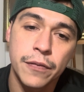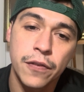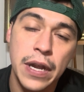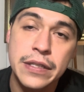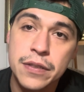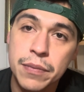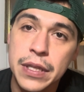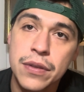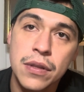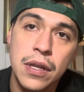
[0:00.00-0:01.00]
Find
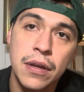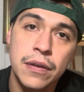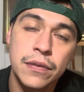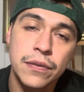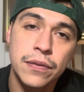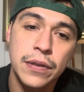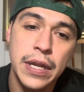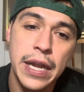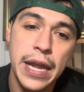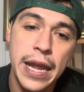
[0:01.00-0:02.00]
something you love,
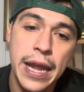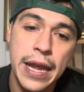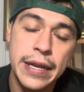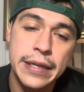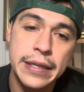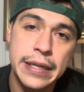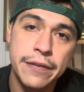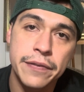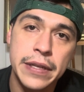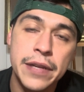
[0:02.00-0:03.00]
and
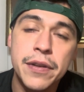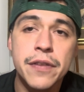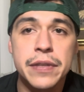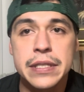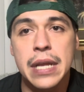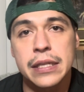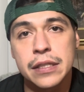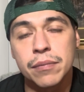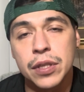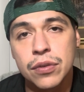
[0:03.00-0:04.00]
if even if it's not
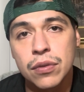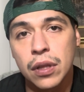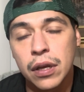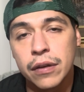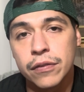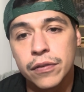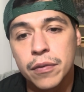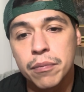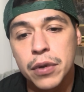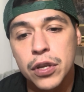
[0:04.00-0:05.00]
something you love,
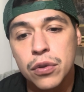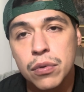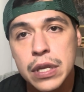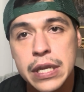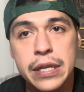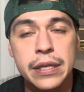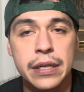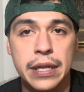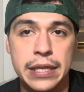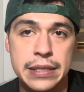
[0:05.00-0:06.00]
but you need
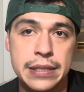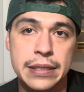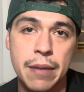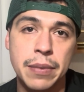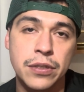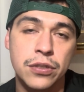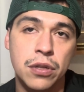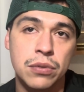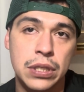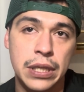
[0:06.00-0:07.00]
it as a stepping
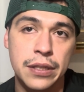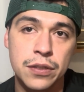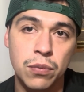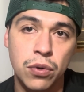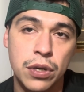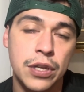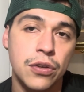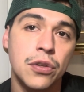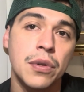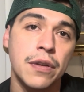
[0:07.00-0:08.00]
stone to get somewhere, and
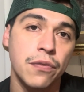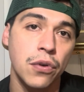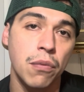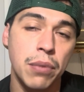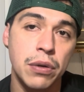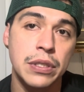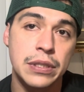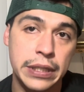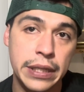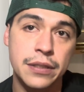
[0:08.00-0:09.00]
you're doing it for a bonus
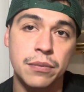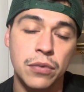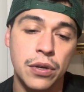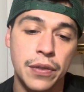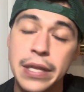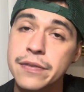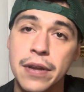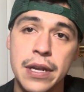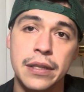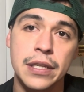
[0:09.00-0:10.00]
to get somewhere, that's
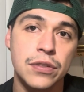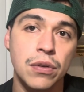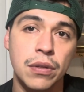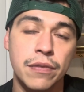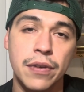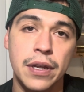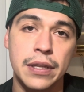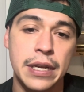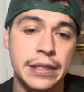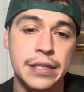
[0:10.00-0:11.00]
fine. That's totally fine
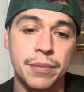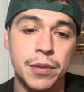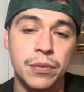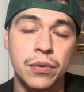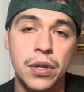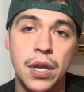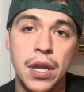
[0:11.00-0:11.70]
and acceptable.